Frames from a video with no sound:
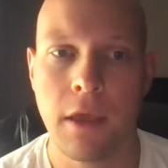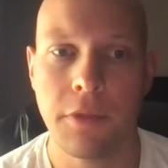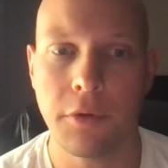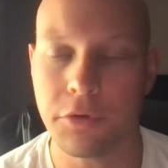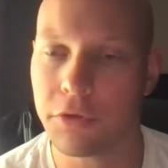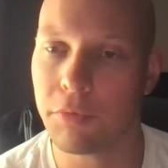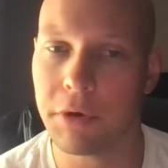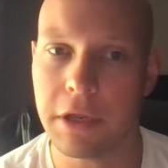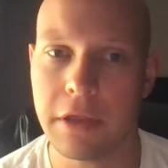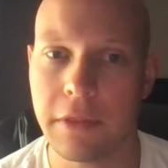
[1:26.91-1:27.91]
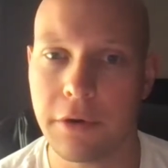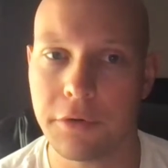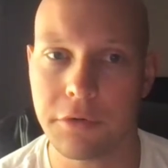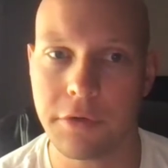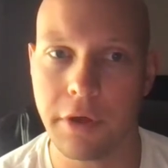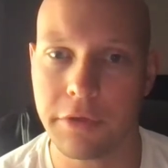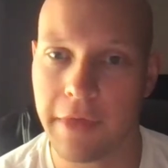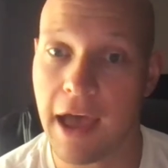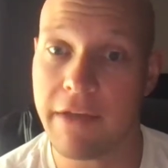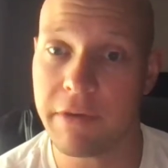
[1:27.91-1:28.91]
There's 3 that are discussed:
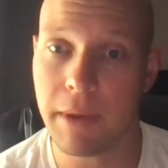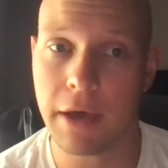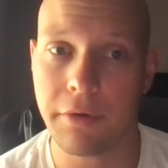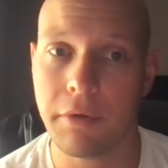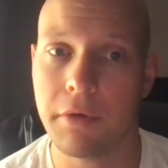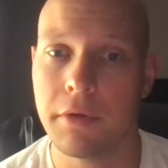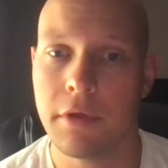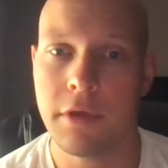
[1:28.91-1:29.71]
the Ivy model,